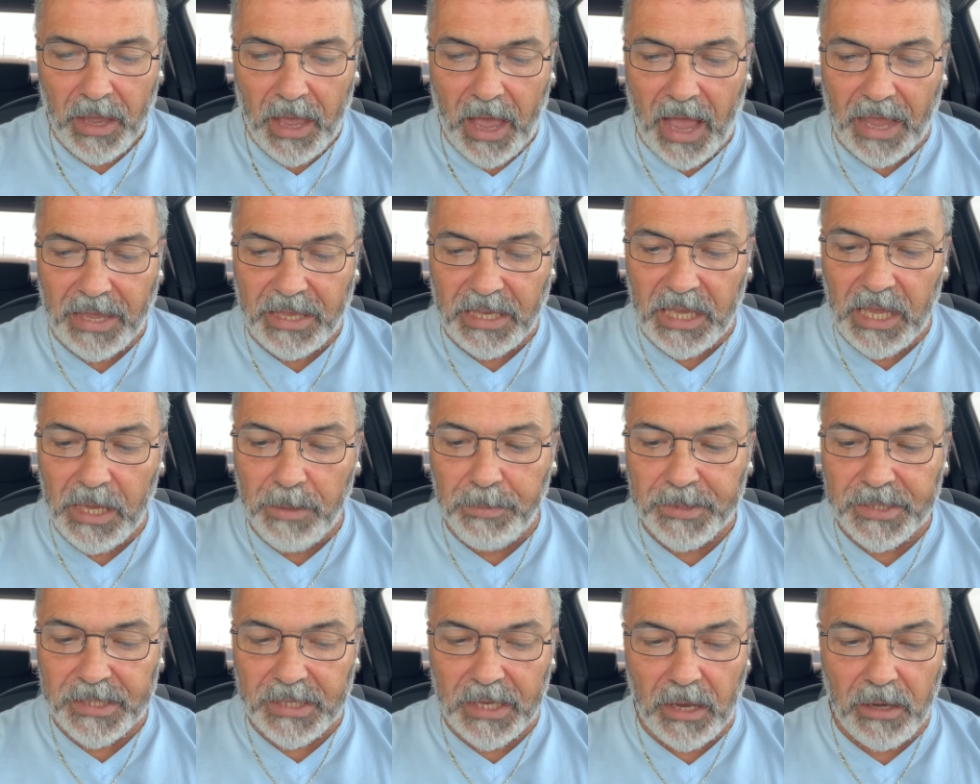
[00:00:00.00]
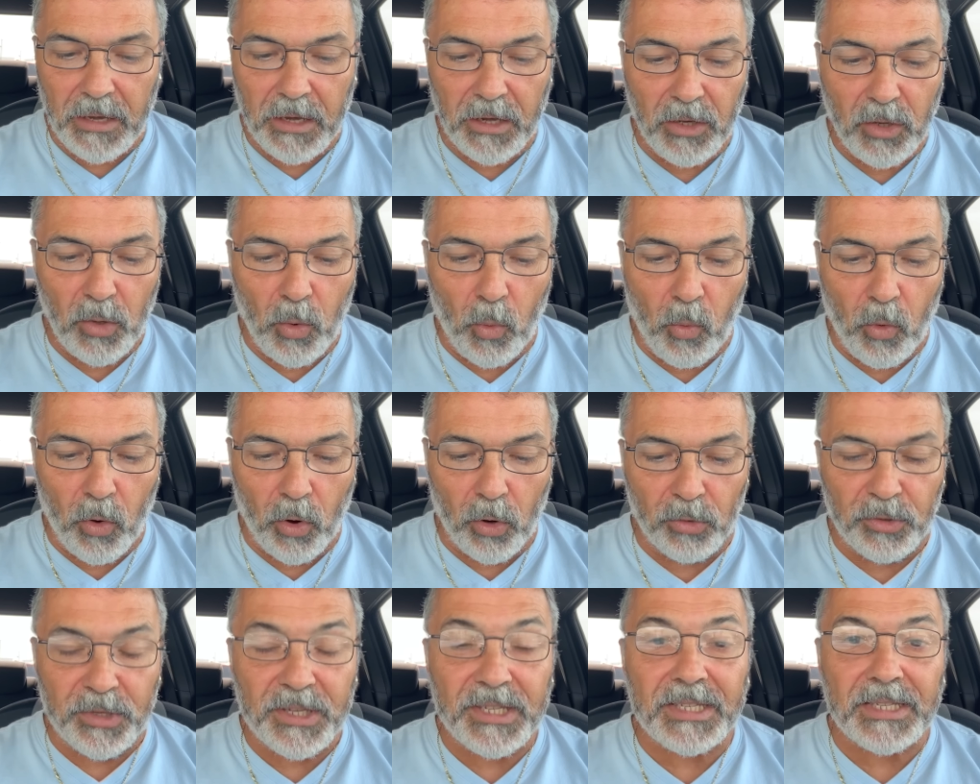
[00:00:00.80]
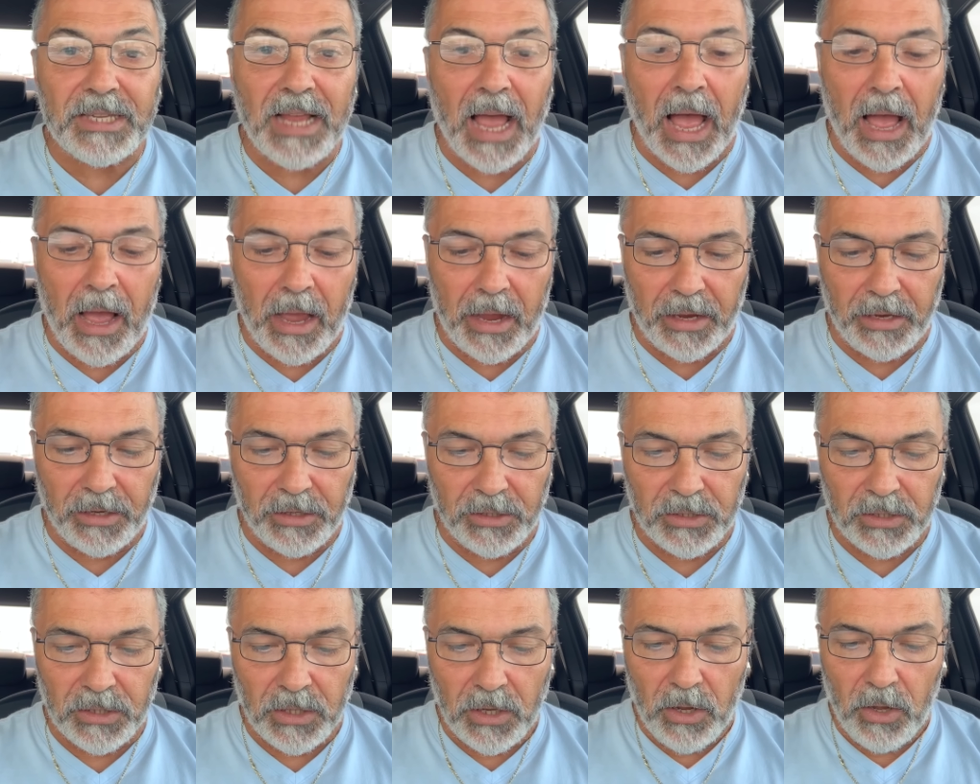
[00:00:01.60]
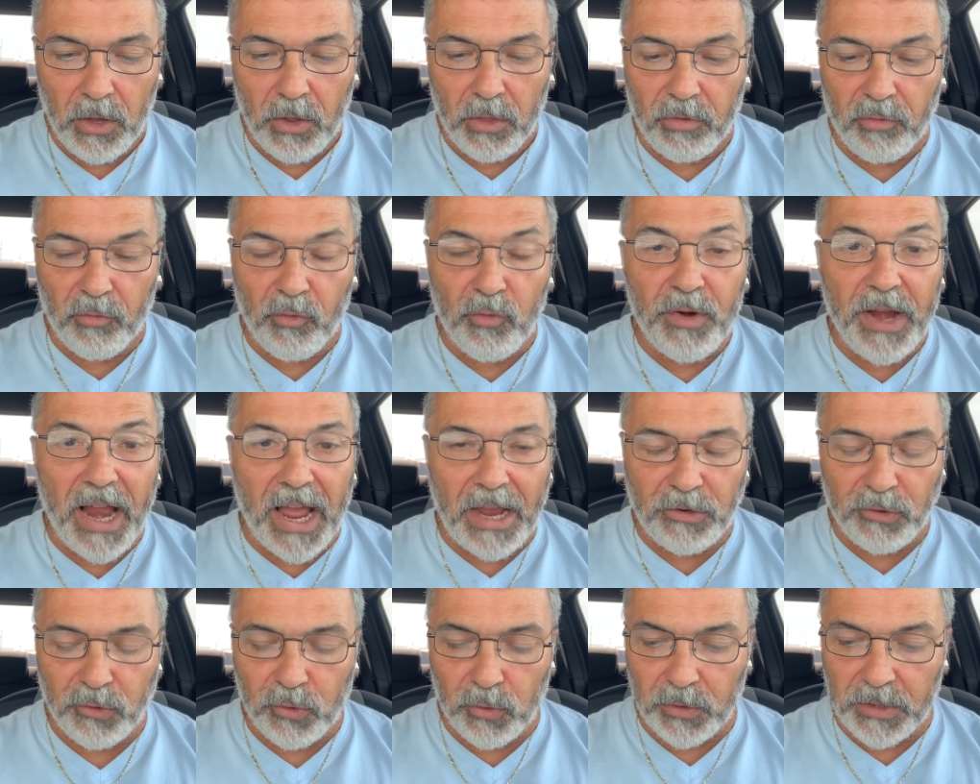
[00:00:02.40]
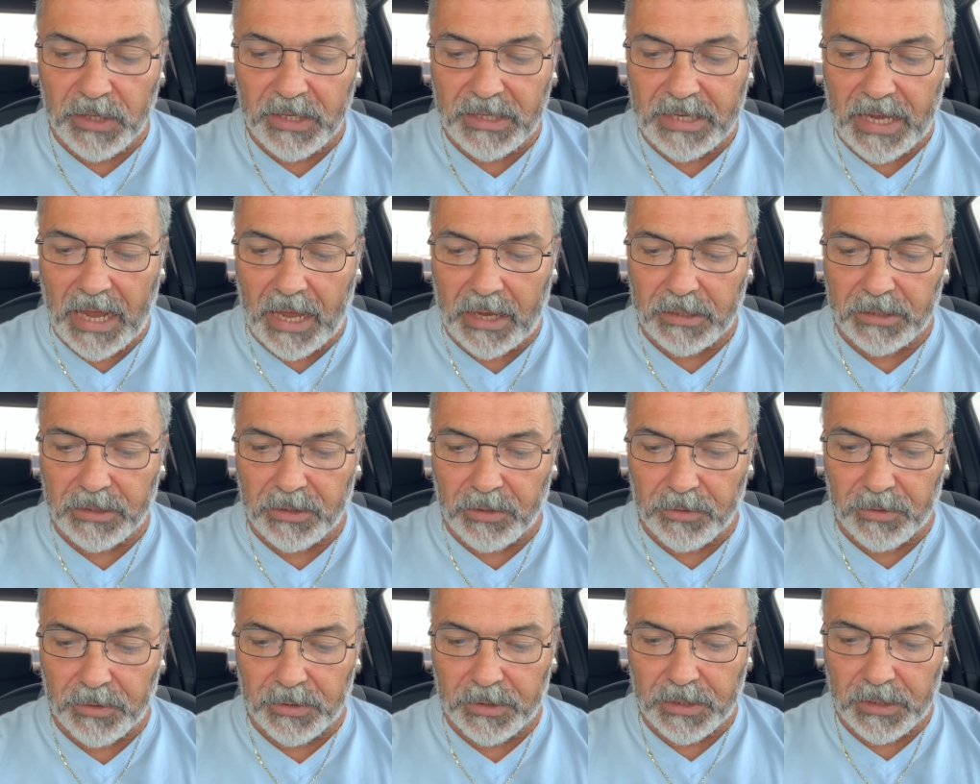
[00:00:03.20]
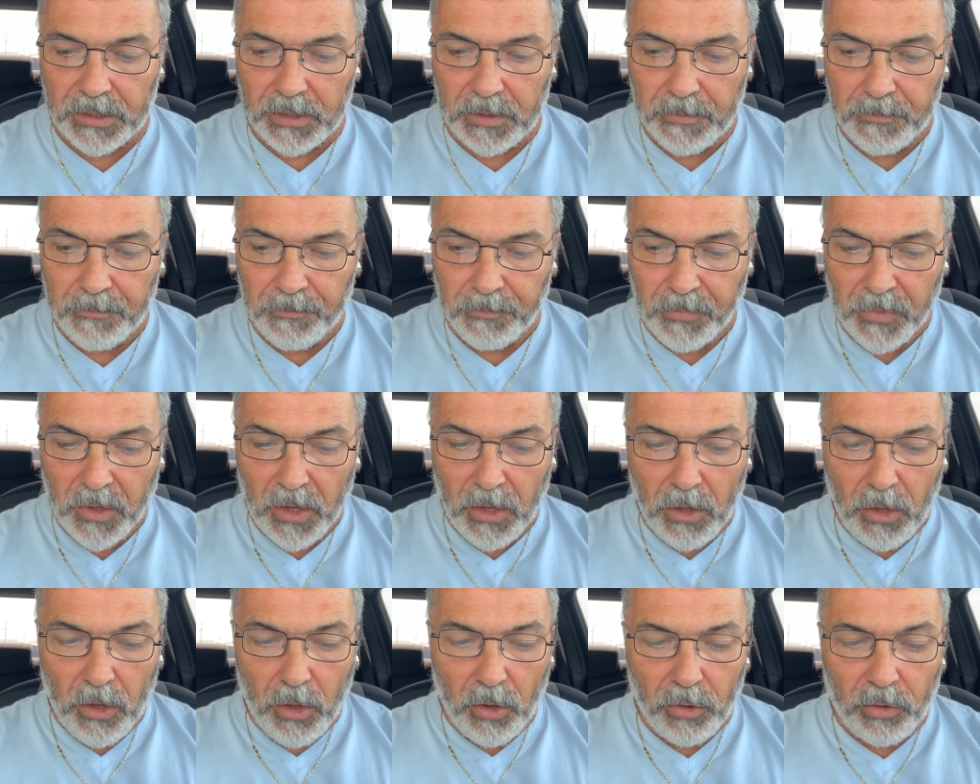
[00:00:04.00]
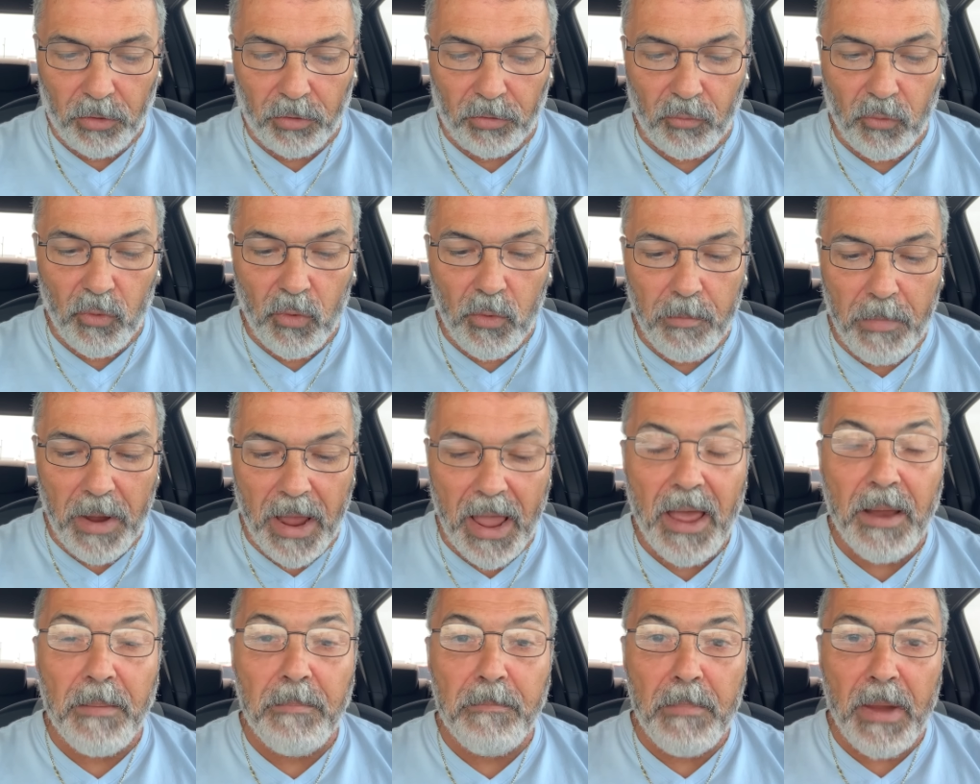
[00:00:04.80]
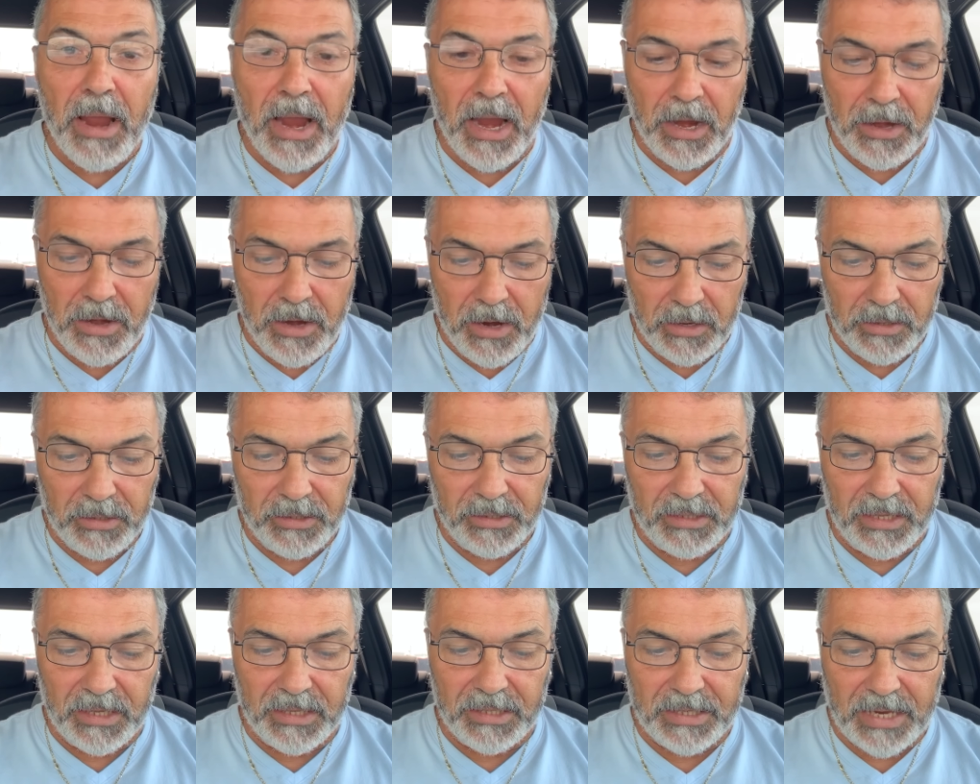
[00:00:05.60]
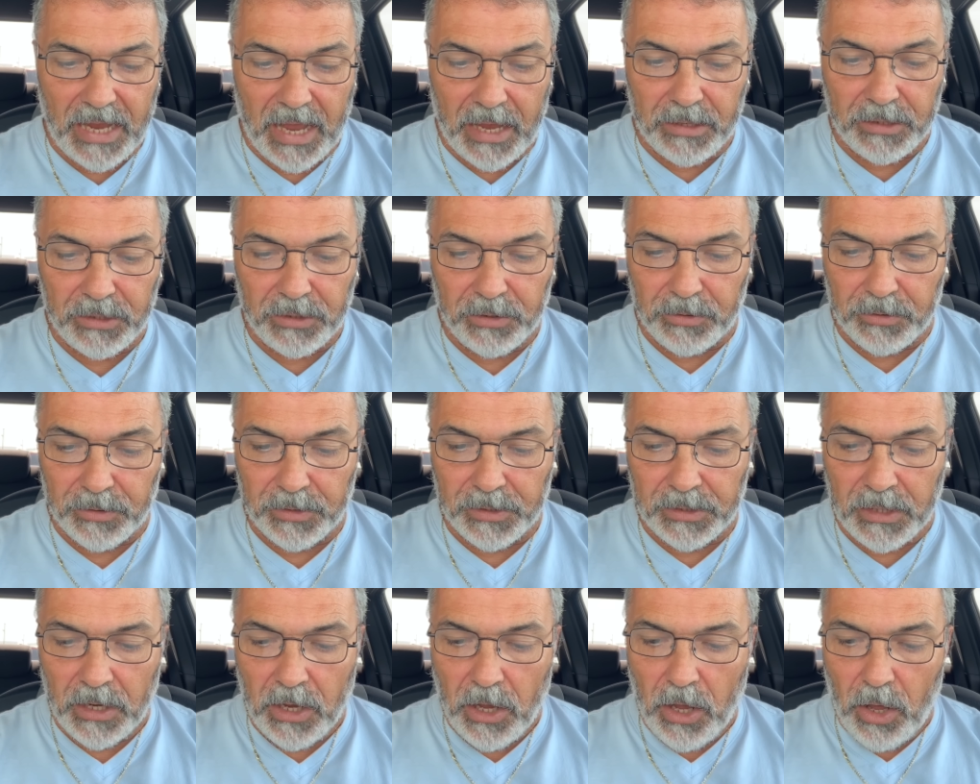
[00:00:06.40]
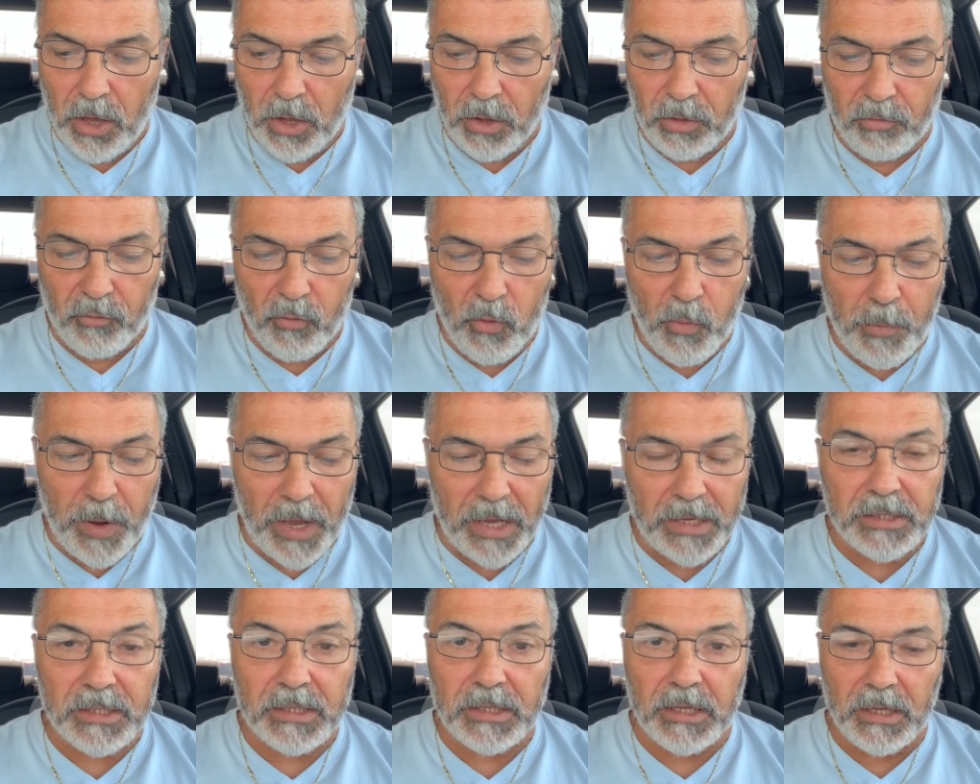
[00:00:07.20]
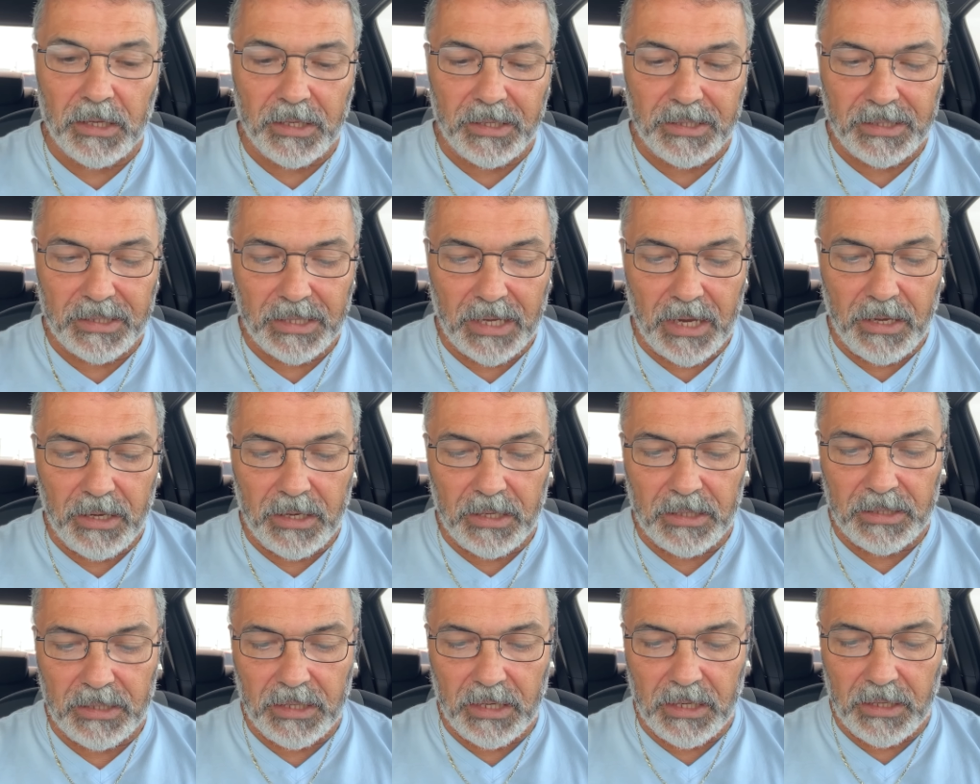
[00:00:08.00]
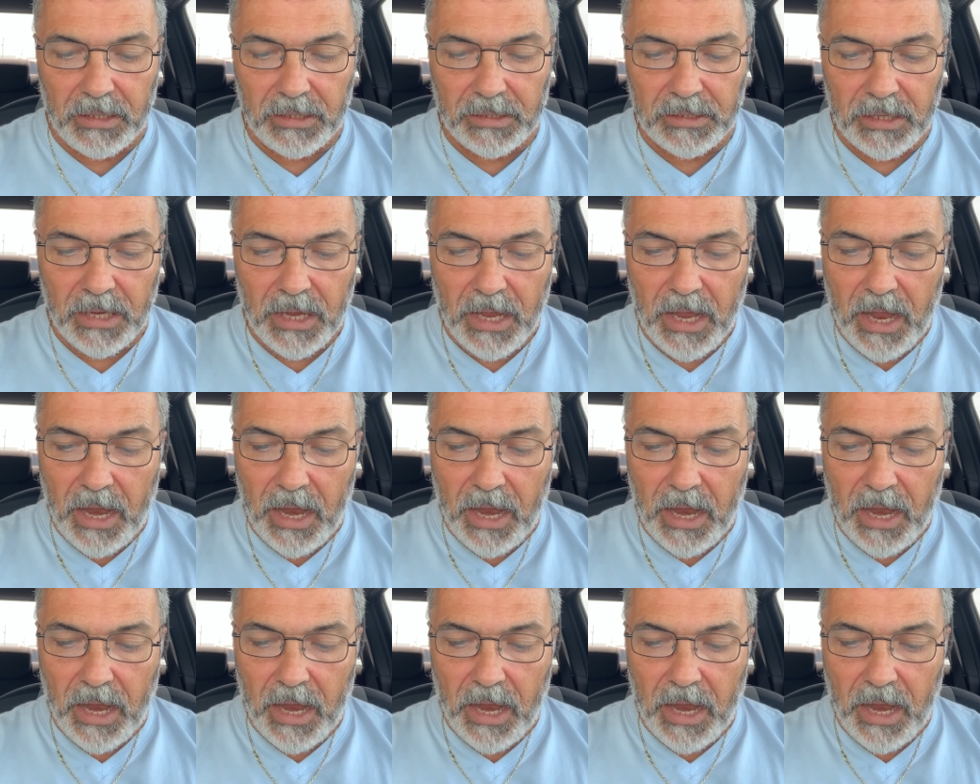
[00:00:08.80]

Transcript: I keep sending the world signs through natural disasters, through man-made disasters, through pestilence and disease.